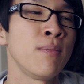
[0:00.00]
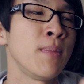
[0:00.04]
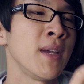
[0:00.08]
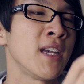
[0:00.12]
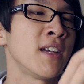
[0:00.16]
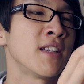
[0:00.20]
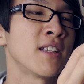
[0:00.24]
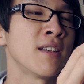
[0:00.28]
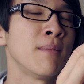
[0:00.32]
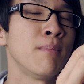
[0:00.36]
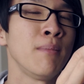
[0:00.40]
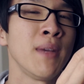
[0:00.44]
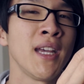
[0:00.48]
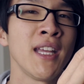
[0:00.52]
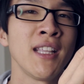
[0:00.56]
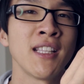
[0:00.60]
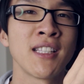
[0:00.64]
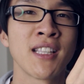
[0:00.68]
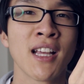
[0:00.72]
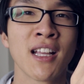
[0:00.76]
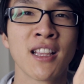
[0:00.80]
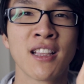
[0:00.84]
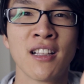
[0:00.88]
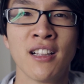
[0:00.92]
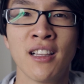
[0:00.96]
because it
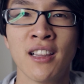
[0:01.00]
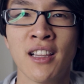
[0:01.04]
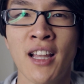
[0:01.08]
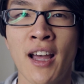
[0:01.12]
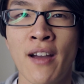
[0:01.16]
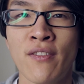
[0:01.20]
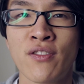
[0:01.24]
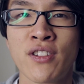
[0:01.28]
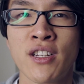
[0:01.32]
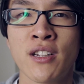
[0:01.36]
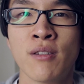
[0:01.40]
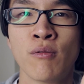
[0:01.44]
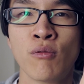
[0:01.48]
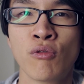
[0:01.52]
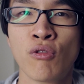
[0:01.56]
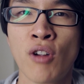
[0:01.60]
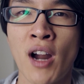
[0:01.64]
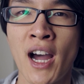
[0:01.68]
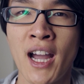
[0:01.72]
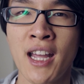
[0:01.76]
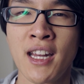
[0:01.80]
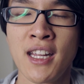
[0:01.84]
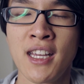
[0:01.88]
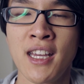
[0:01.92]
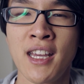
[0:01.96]
means that the left and
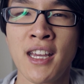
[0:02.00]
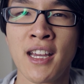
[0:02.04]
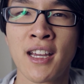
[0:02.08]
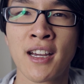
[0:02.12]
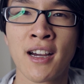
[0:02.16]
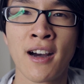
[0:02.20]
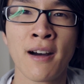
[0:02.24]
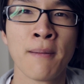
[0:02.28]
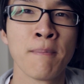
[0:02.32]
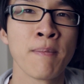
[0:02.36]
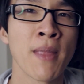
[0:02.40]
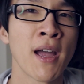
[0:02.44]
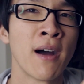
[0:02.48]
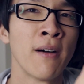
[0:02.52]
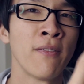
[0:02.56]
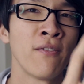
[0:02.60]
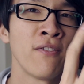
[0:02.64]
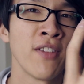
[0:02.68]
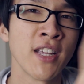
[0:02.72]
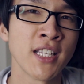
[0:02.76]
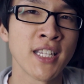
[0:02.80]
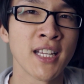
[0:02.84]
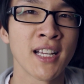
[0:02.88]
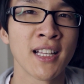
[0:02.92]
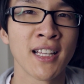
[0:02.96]
right ear cup are
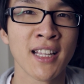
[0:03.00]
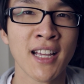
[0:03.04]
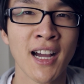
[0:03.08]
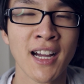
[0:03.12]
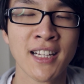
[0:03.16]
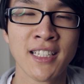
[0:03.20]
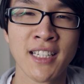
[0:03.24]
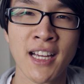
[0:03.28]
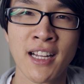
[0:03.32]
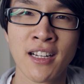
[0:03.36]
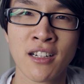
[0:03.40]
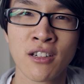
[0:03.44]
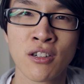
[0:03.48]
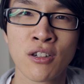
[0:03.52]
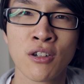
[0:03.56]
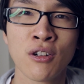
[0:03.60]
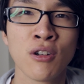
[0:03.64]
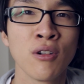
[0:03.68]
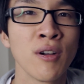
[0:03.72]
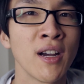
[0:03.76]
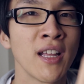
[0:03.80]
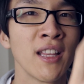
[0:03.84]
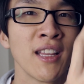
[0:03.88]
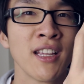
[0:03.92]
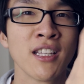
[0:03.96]
physically
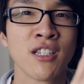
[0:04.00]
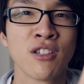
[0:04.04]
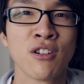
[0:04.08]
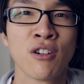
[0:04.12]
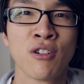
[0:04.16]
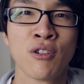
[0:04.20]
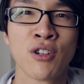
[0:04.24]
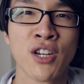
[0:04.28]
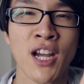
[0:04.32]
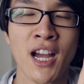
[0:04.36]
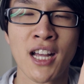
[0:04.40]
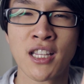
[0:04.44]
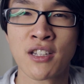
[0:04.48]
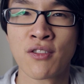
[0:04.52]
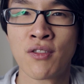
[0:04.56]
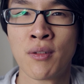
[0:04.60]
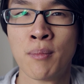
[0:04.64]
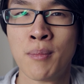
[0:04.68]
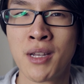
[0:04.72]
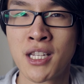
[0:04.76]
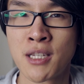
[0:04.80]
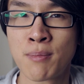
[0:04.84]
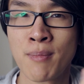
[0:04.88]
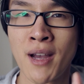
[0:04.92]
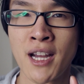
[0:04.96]
identical and there's no chance of a
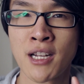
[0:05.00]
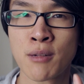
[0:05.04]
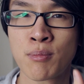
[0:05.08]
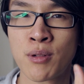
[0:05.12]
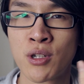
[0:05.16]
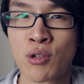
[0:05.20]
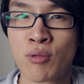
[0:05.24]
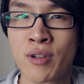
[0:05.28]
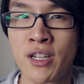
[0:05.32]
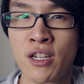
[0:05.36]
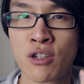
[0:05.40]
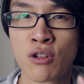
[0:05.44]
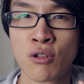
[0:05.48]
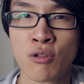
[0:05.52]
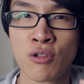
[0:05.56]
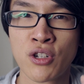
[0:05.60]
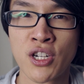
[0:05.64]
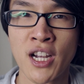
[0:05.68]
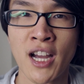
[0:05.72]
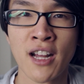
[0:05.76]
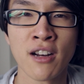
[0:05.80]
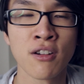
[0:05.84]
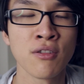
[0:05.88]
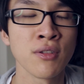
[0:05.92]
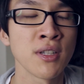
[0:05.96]
mismatch between two
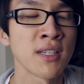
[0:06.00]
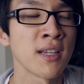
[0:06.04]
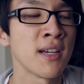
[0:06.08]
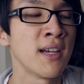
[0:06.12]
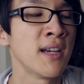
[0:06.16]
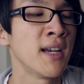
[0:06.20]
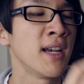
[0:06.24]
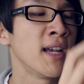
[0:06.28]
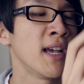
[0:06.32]
channels.